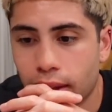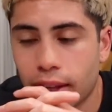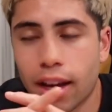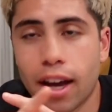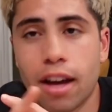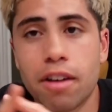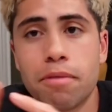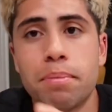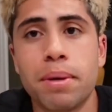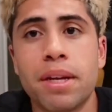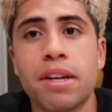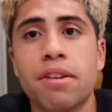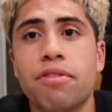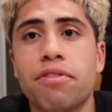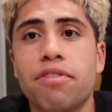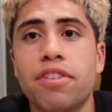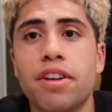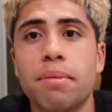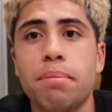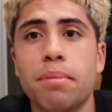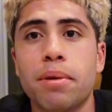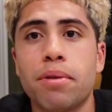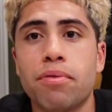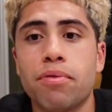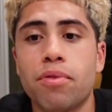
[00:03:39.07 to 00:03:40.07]
I've been
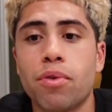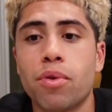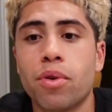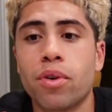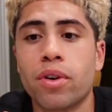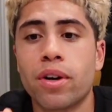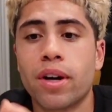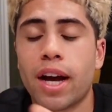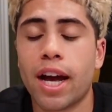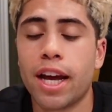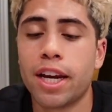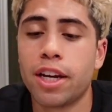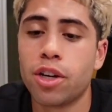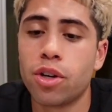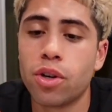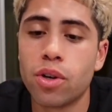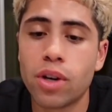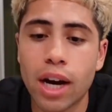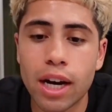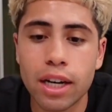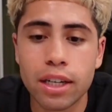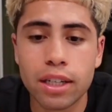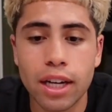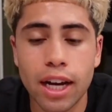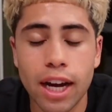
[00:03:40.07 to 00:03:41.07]
fit before. I know
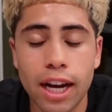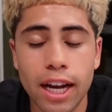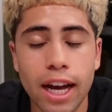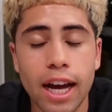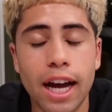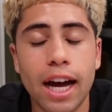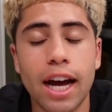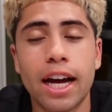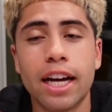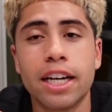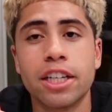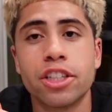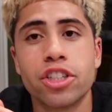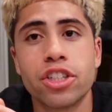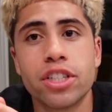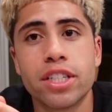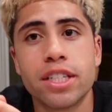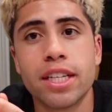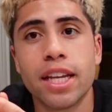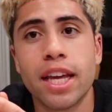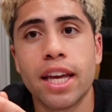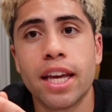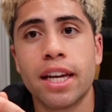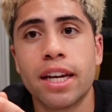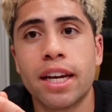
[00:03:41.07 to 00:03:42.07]
how, I
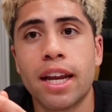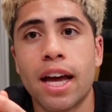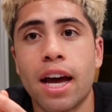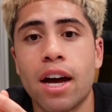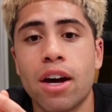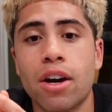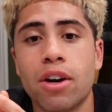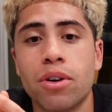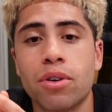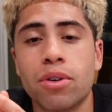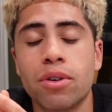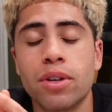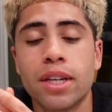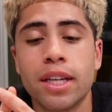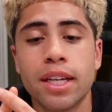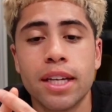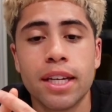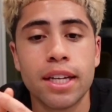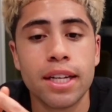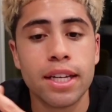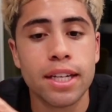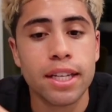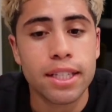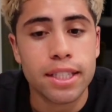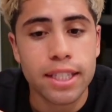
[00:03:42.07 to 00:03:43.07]
understand how
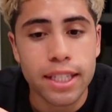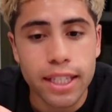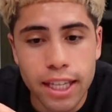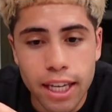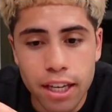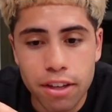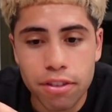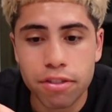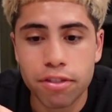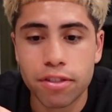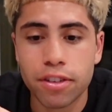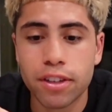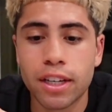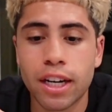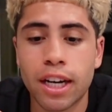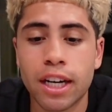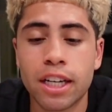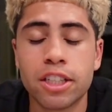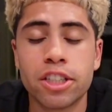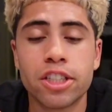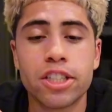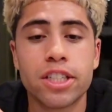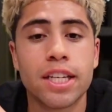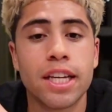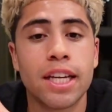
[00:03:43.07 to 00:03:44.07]
to get fit. I
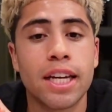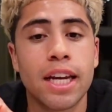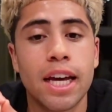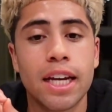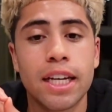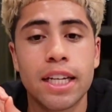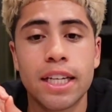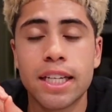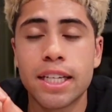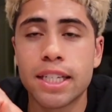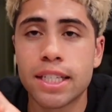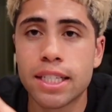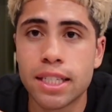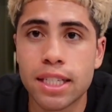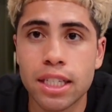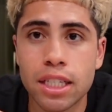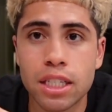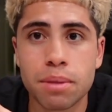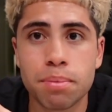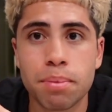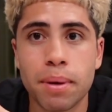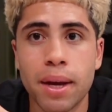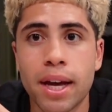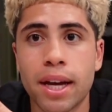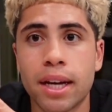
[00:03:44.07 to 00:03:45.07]
understand how to get a
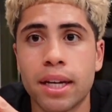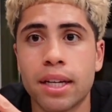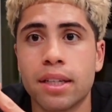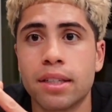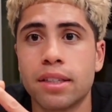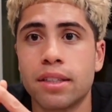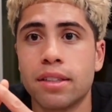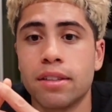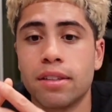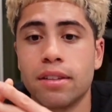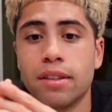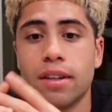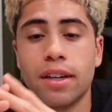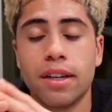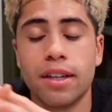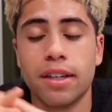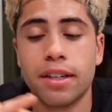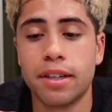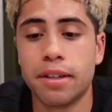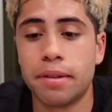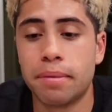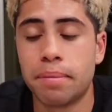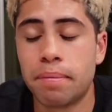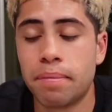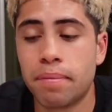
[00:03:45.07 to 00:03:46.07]
six pack.
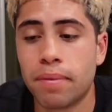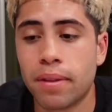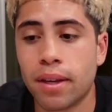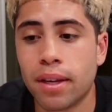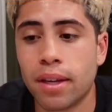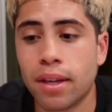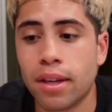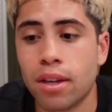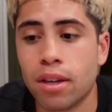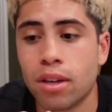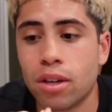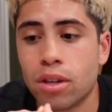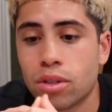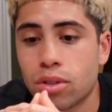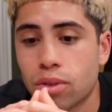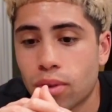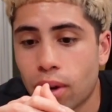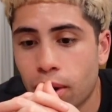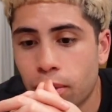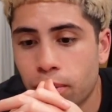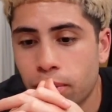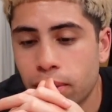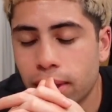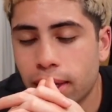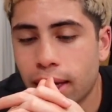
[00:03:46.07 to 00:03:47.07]
So
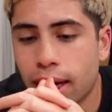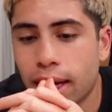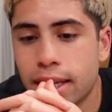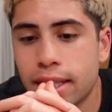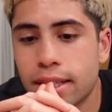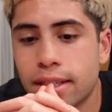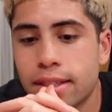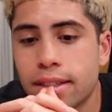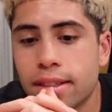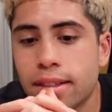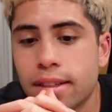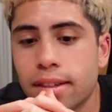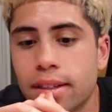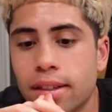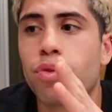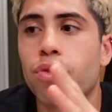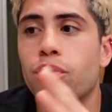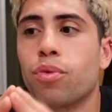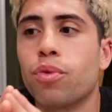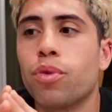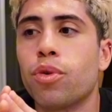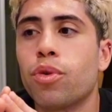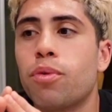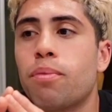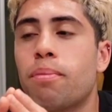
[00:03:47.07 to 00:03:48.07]
I realized
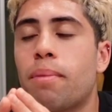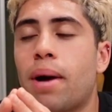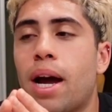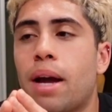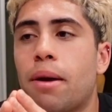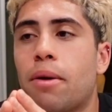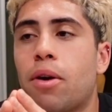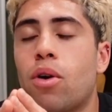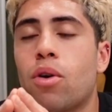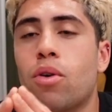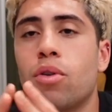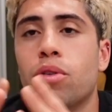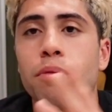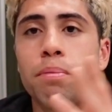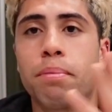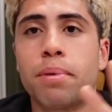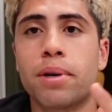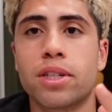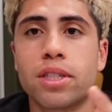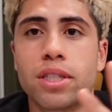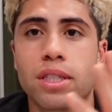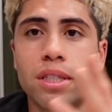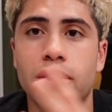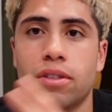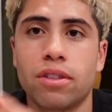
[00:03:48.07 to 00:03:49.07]
through my own
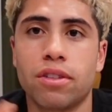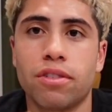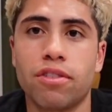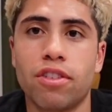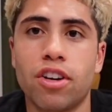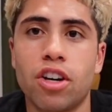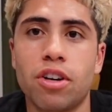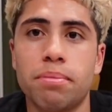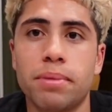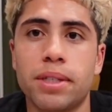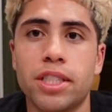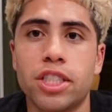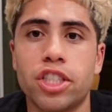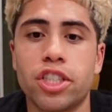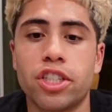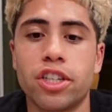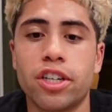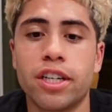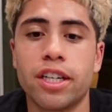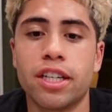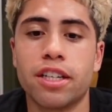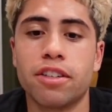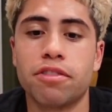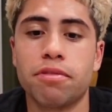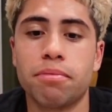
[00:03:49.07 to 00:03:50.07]
personal development
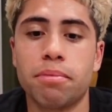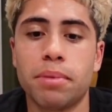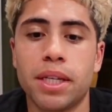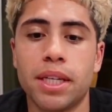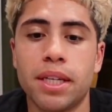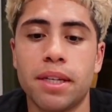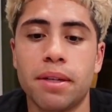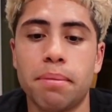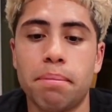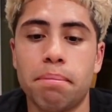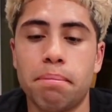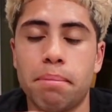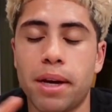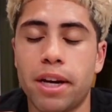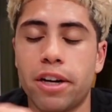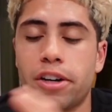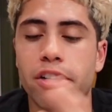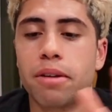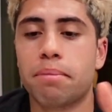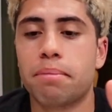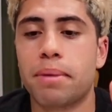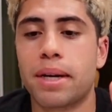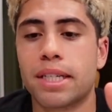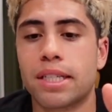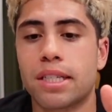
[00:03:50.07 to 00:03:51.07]
journey of me
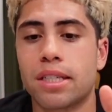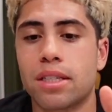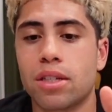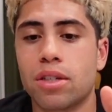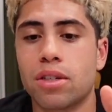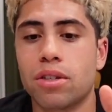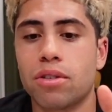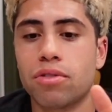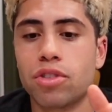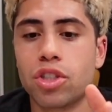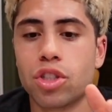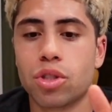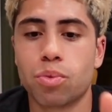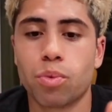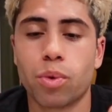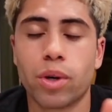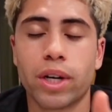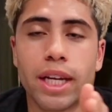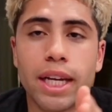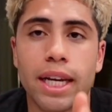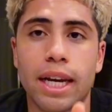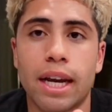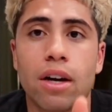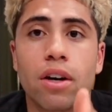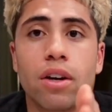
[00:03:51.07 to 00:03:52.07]
bettering myself, just
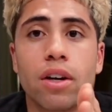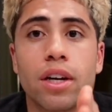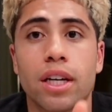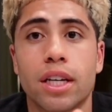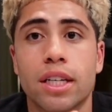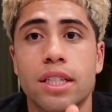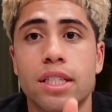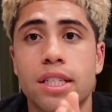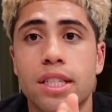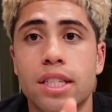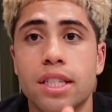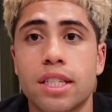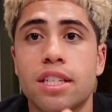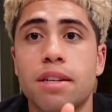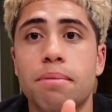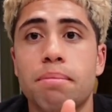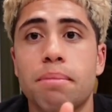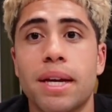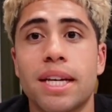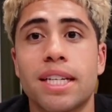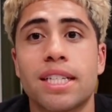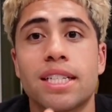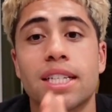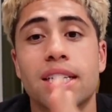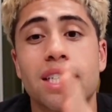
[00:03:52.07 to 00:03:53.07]
working out on a consistent
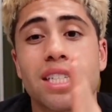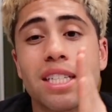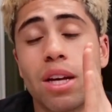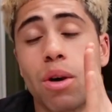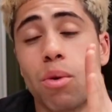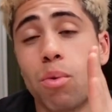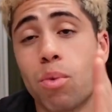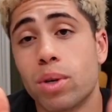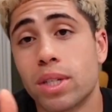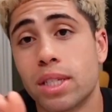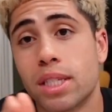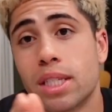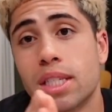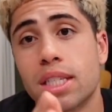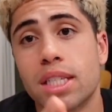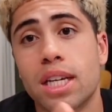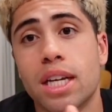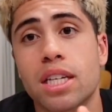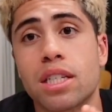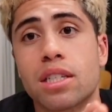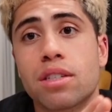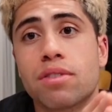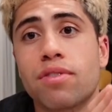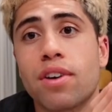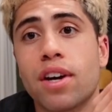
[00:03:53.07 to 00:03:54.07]
basis, because I wasn't
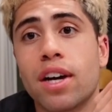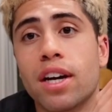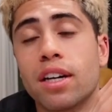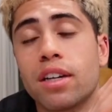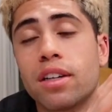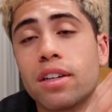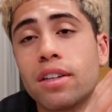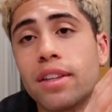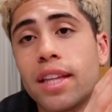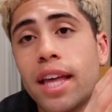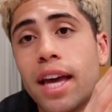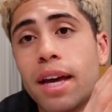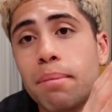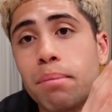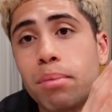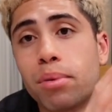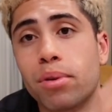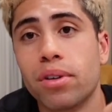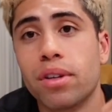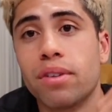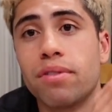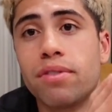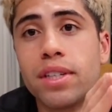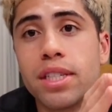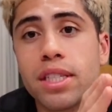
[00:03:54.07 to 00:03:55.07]
satisfied on that
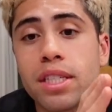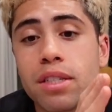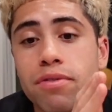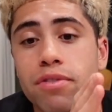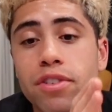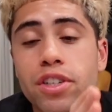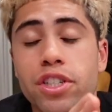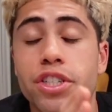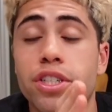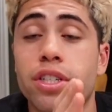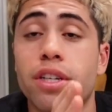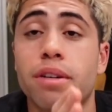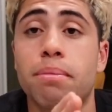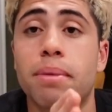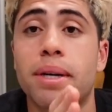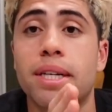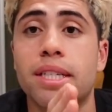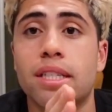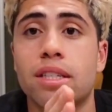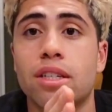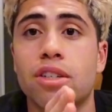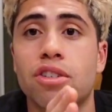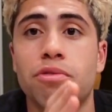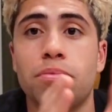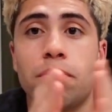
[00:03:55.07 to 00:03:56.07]
previous version of
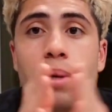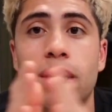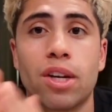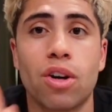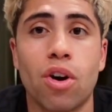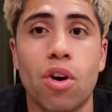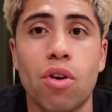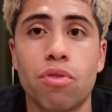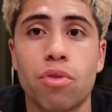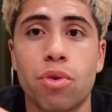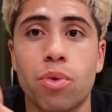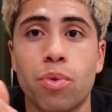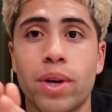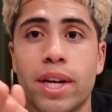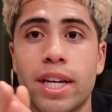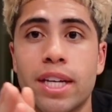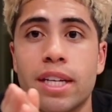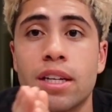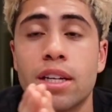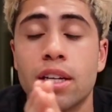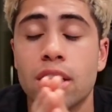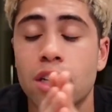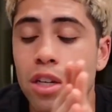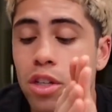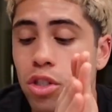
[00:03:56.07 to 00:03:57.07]
myself being
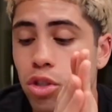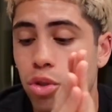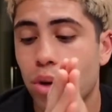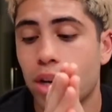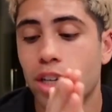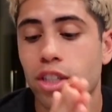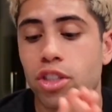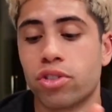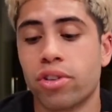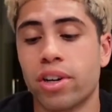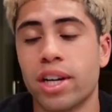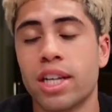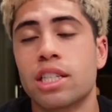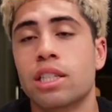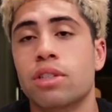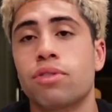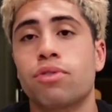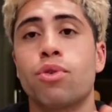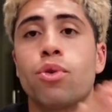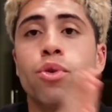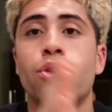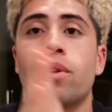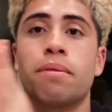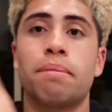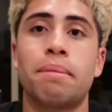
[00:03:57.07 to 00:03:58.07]
overweight. So I
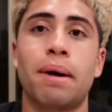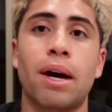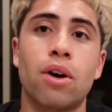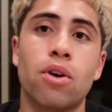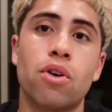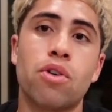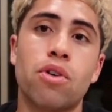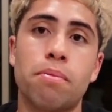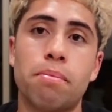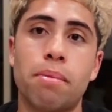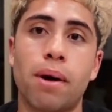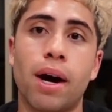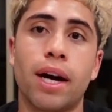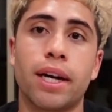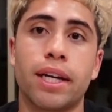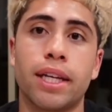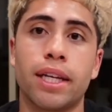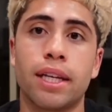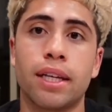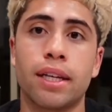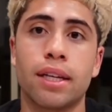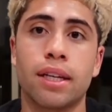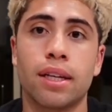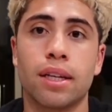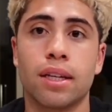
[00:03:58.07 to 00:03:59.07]
transformed my whole
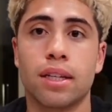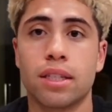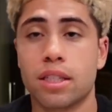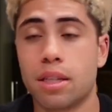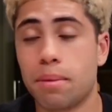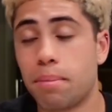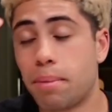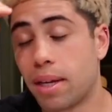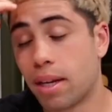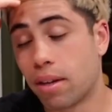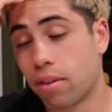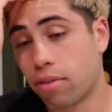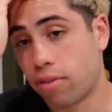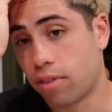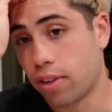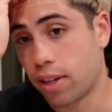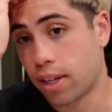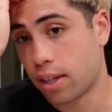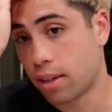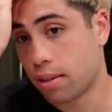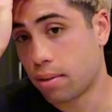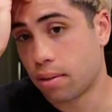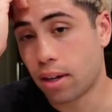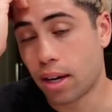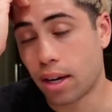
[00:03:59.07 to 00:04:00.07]
body to being
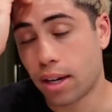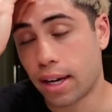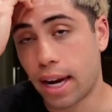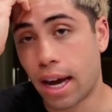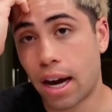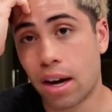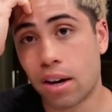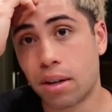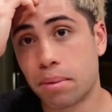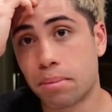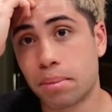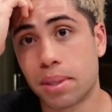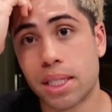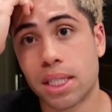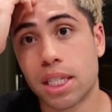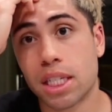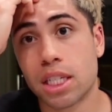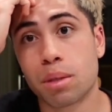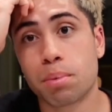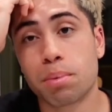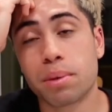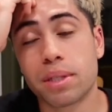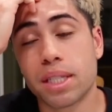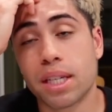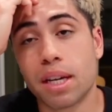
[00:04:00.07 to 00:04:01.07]
fit. Now I'm
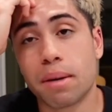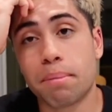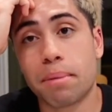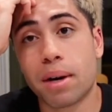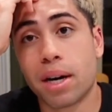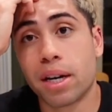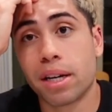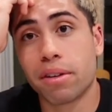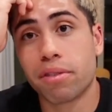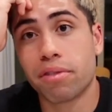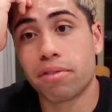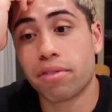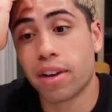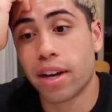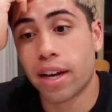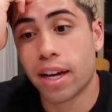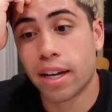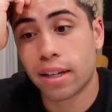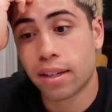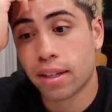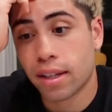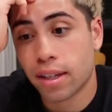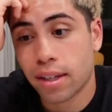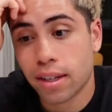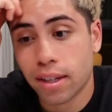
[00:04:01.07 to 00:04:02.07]
6% body
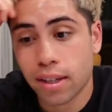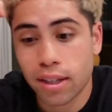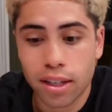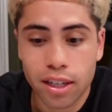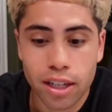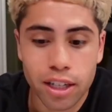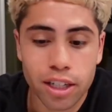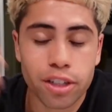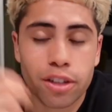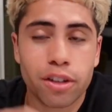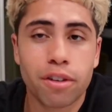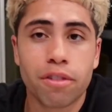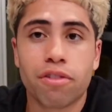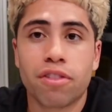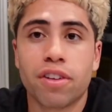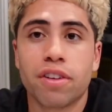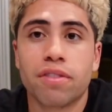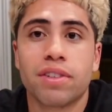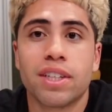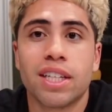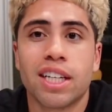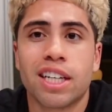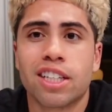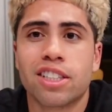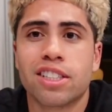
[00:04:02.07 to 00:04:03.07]
fat,
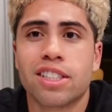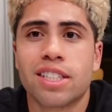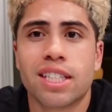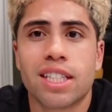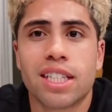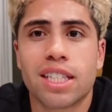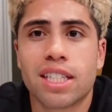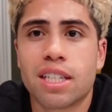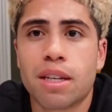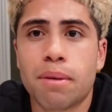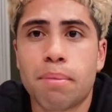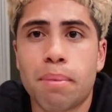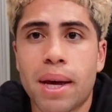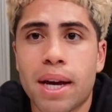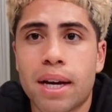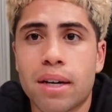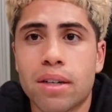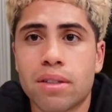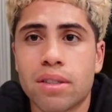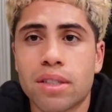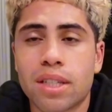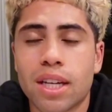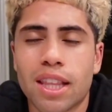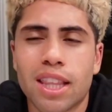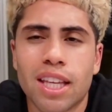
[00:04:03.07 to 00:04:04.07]
150, 160
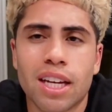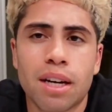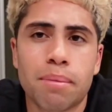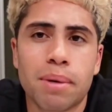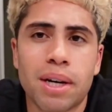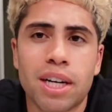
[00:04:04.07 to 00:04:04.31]
pounds. I think I'm